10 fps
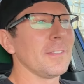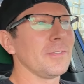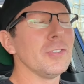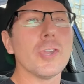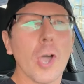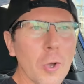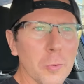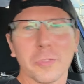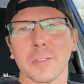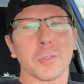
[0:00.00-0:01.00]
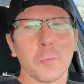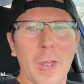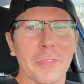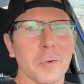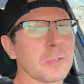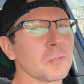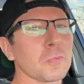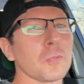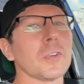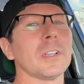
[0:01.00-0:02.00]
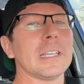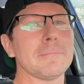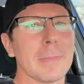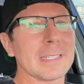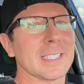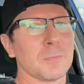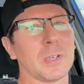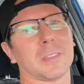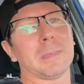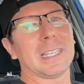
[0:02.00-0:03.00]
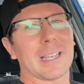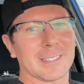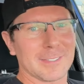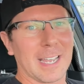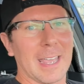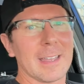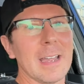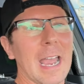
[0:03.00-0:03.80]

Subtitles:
know that the weather was really messing with me yesterday,